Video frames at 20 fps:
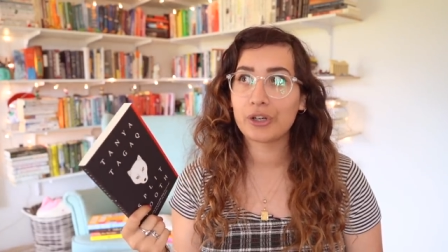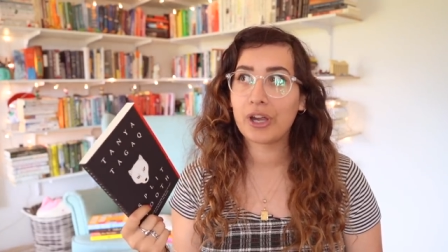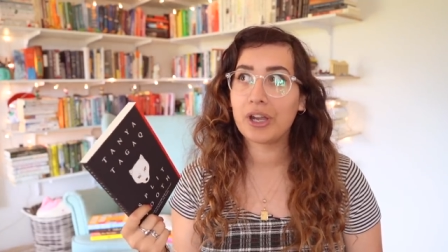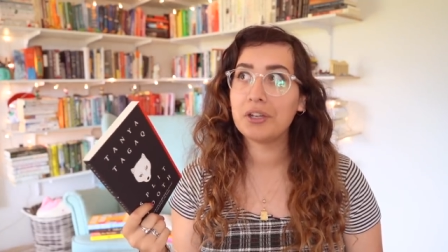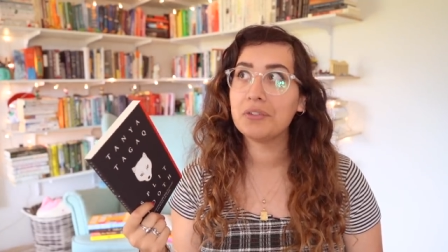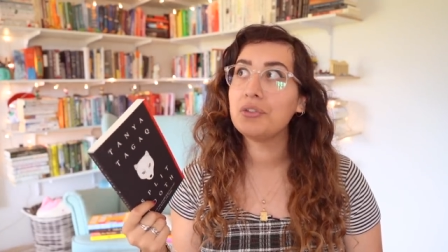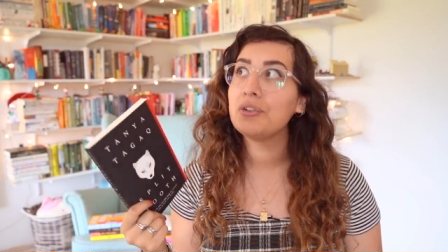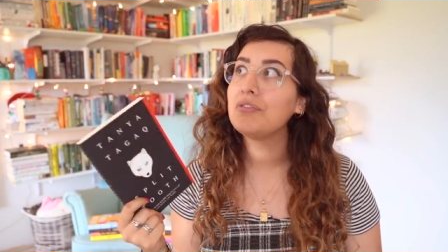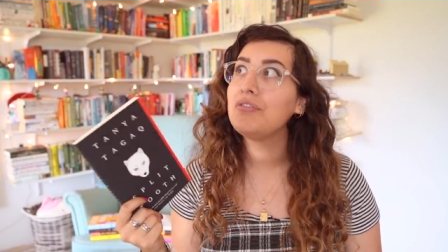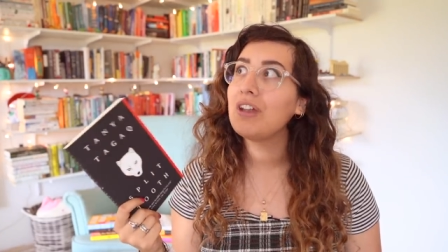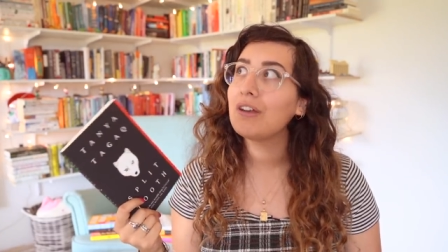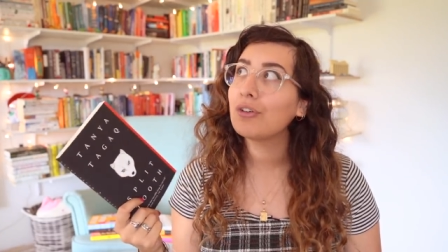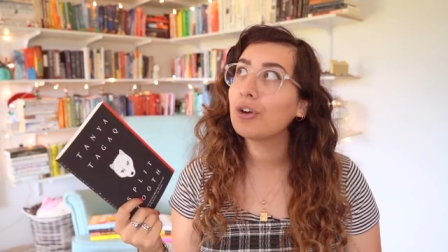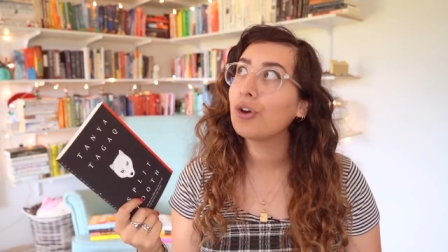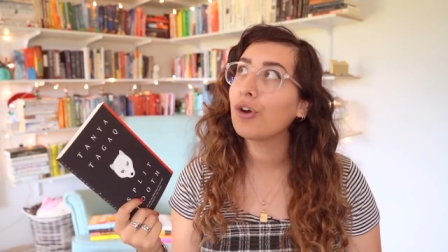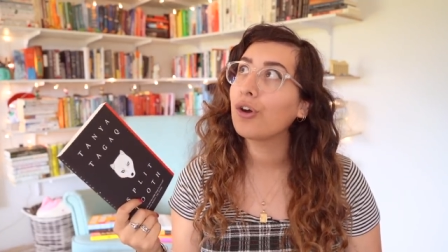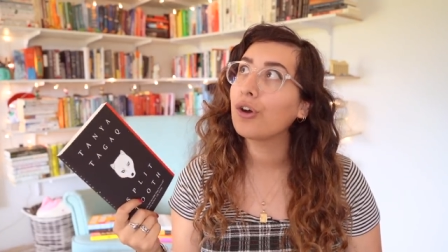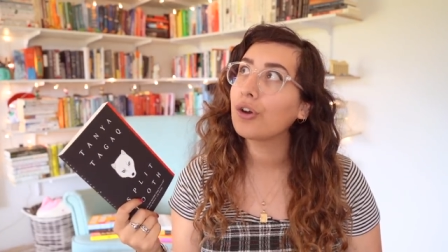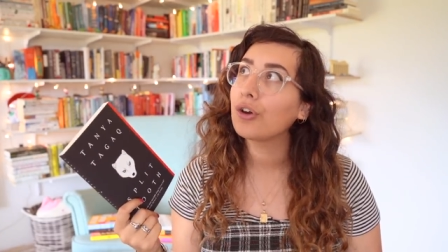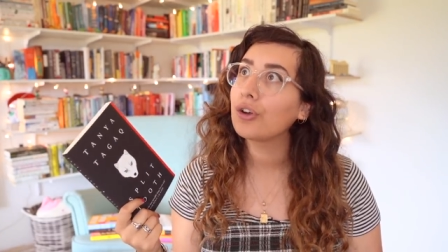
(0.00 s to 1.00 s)
and if you've never
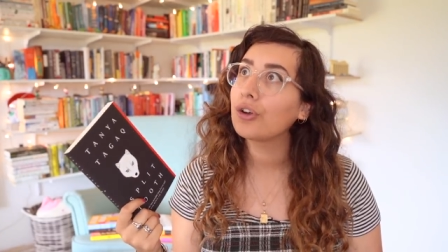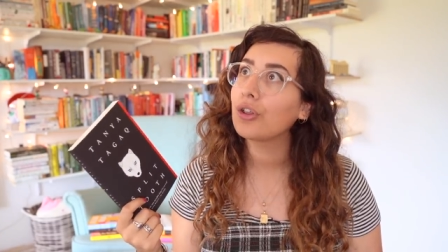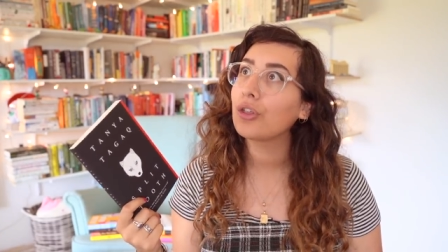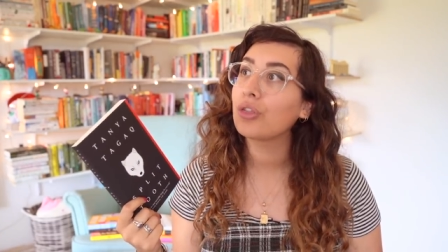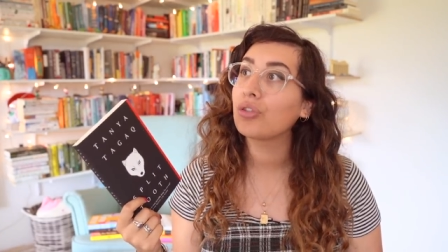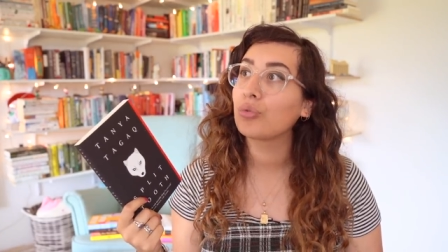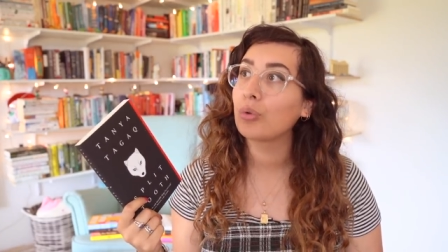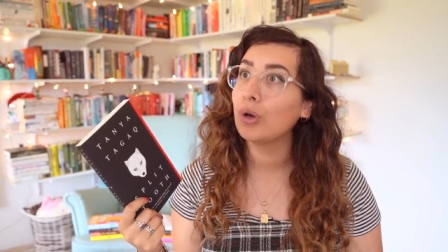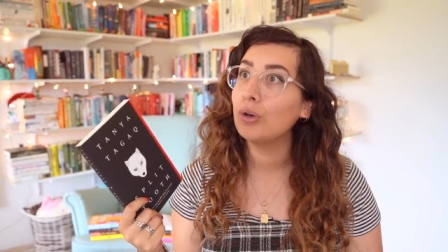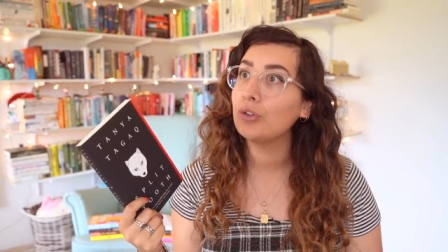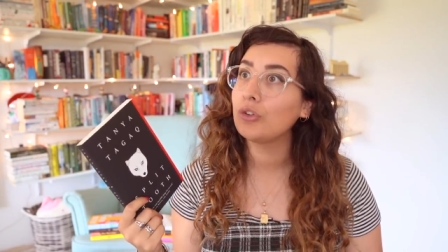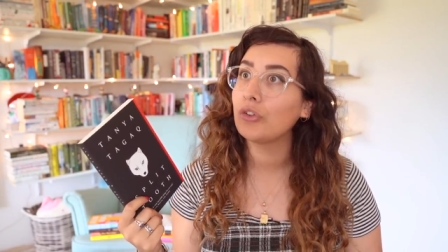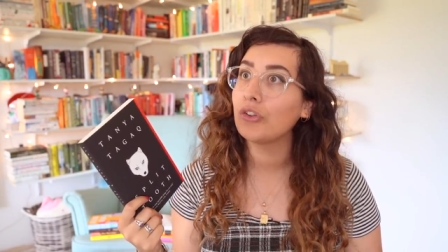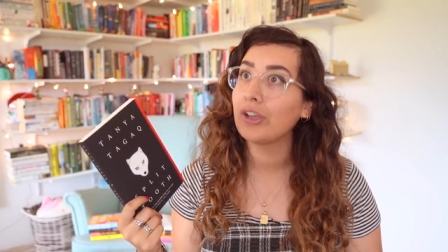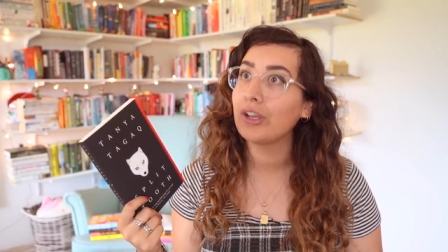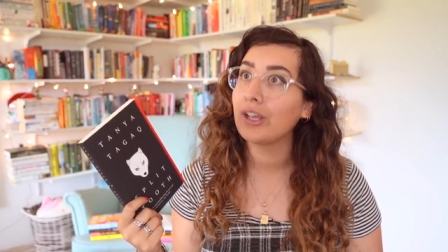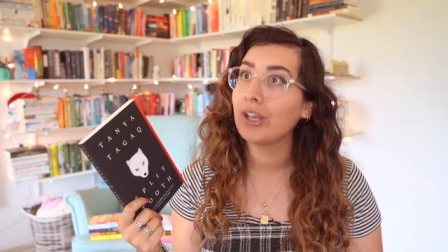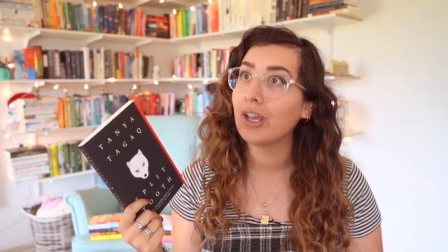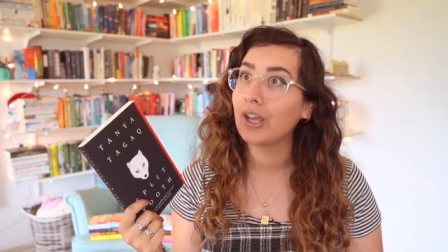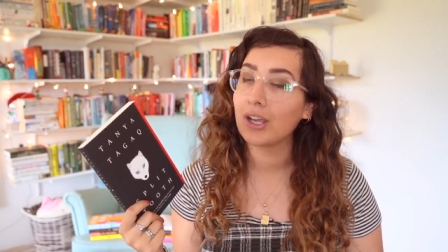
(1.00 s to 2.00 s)
heard throat
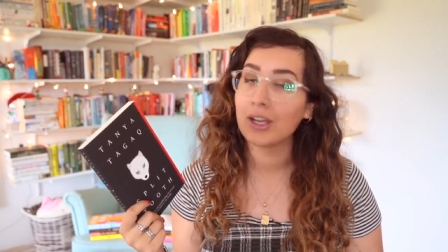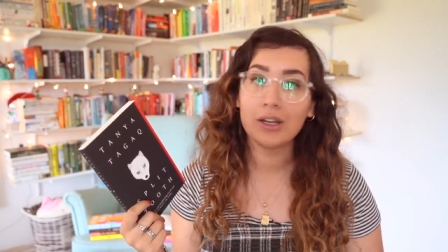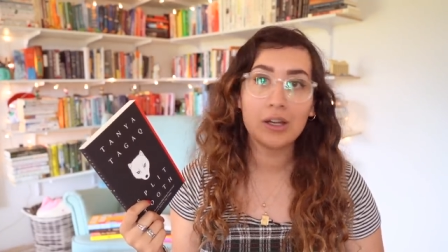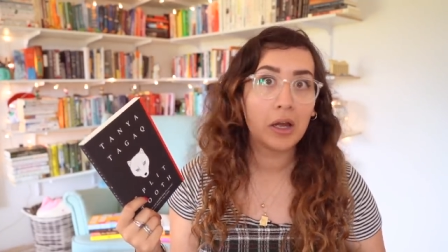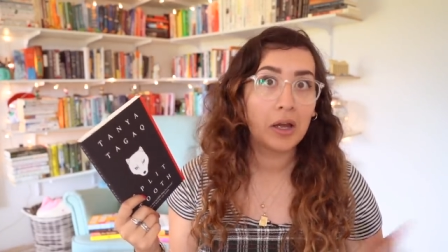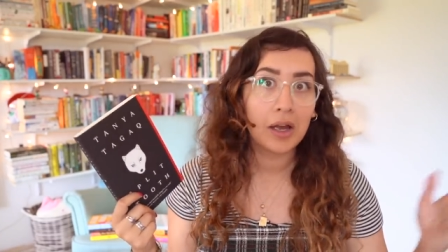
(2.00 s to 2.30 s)
singing,